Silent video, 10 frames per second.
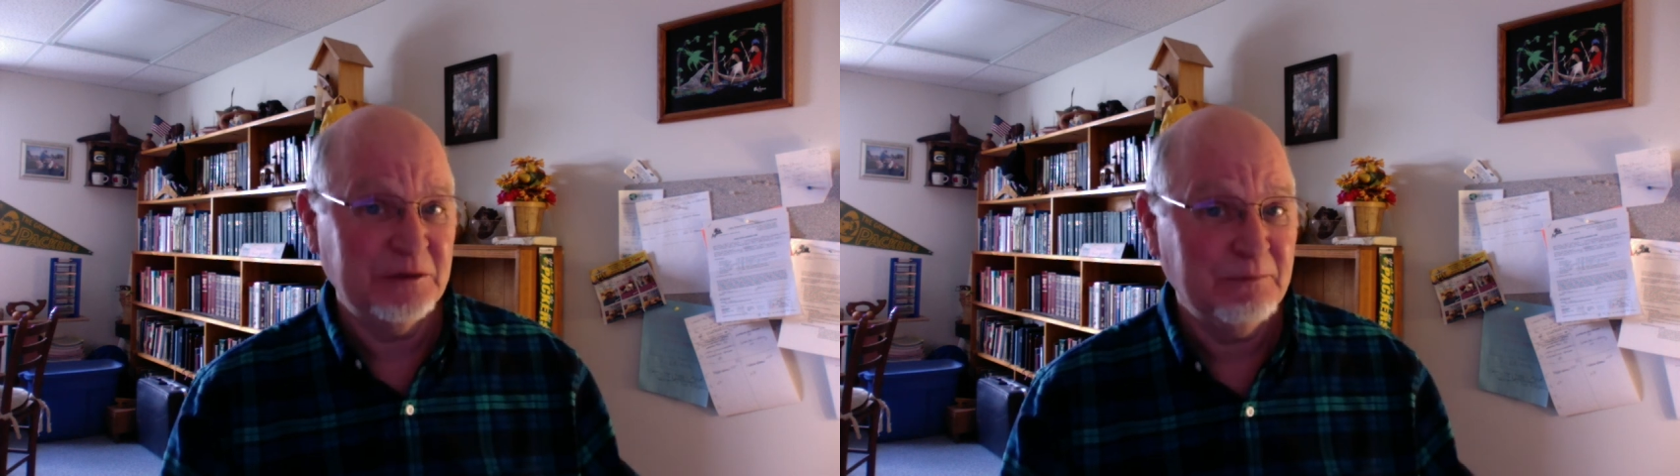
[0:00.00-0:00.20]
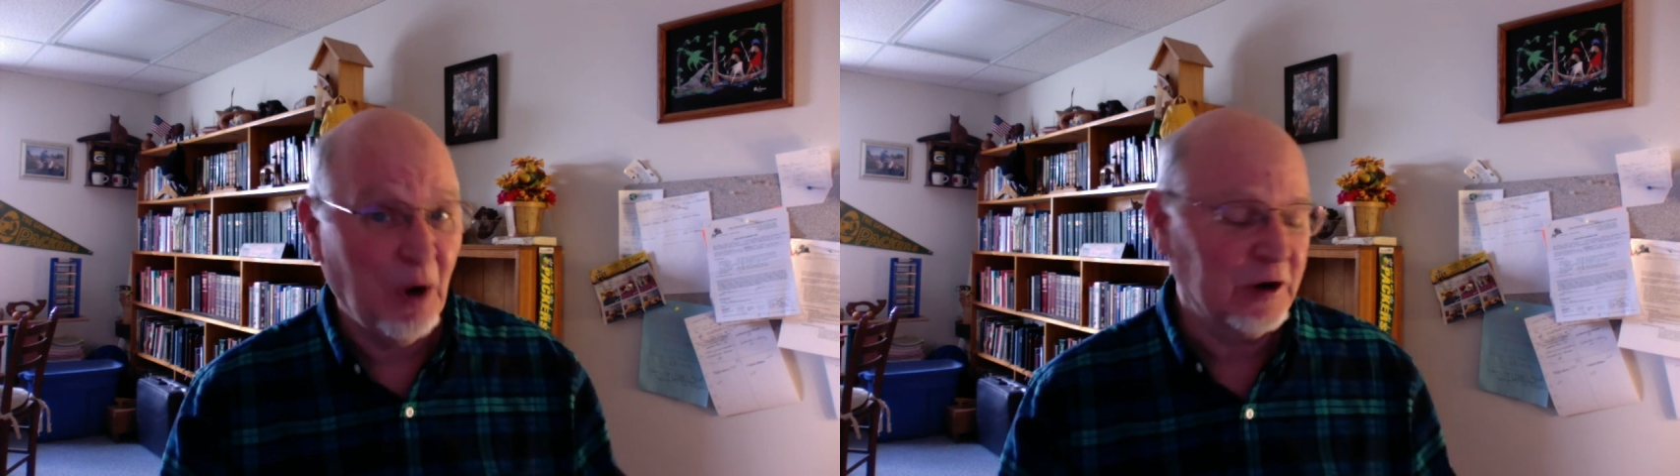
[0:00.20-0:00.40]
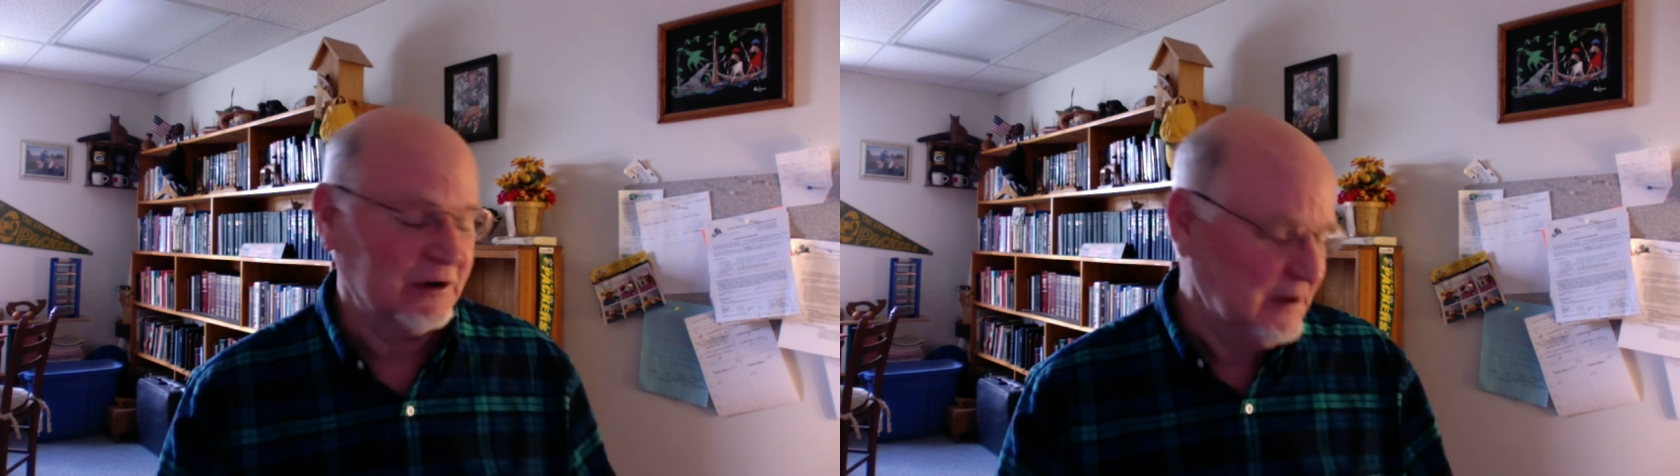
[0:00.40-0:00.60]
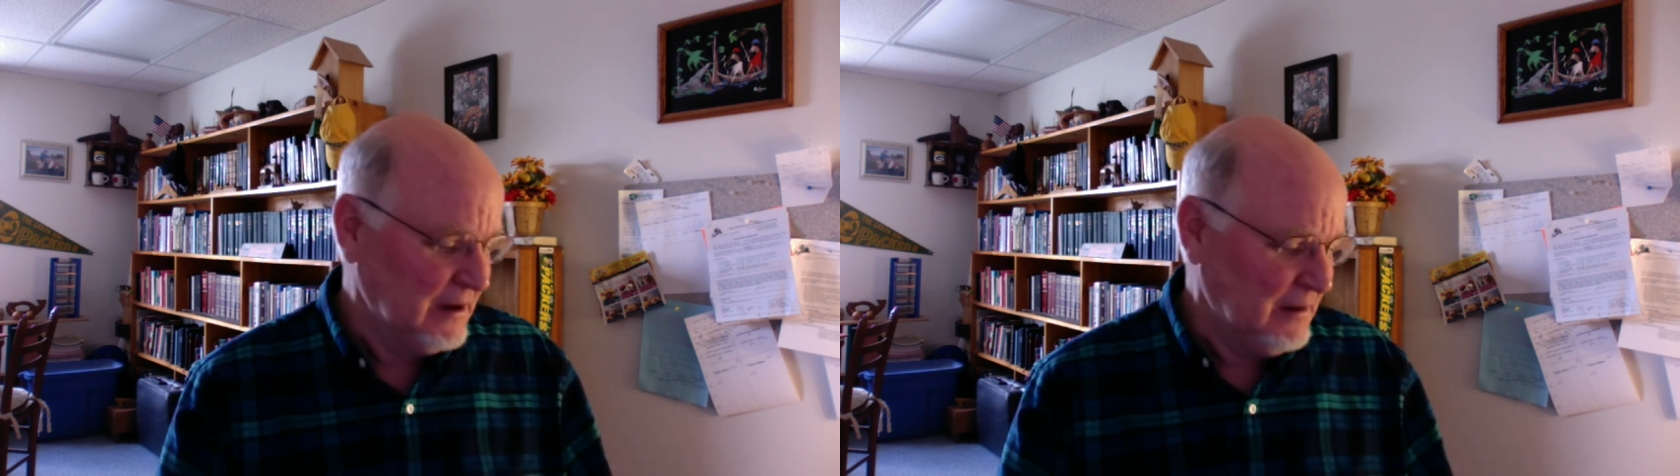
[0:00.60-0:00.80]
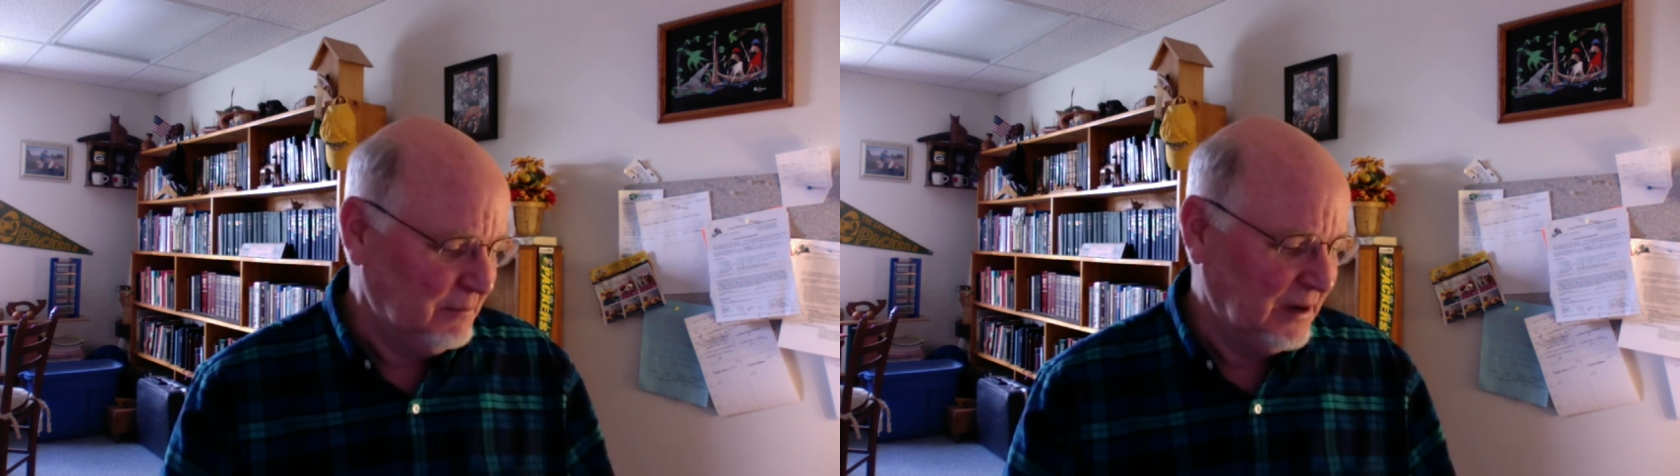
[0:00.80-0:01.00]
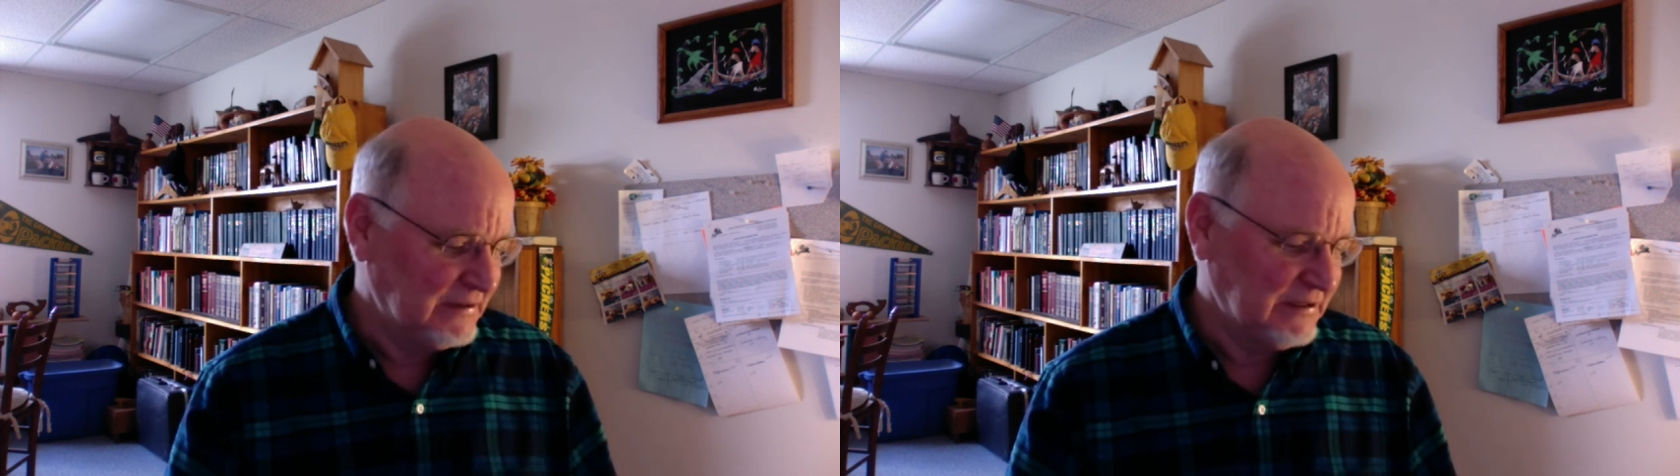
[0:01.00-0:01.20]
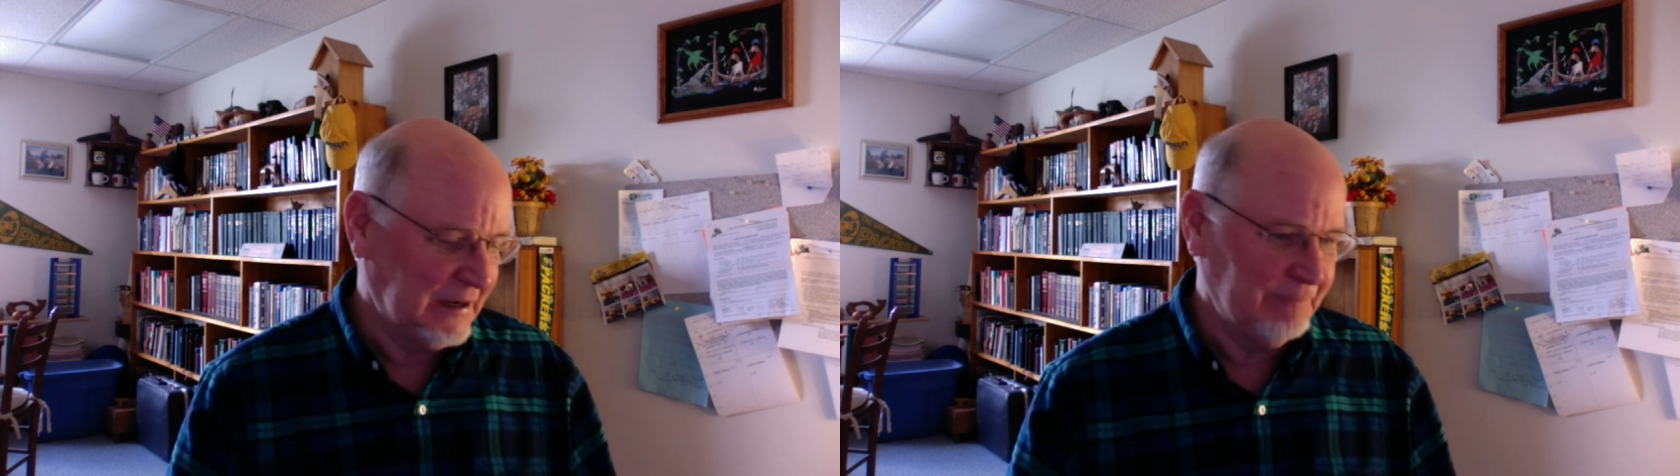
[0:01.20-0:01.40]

in Mark. But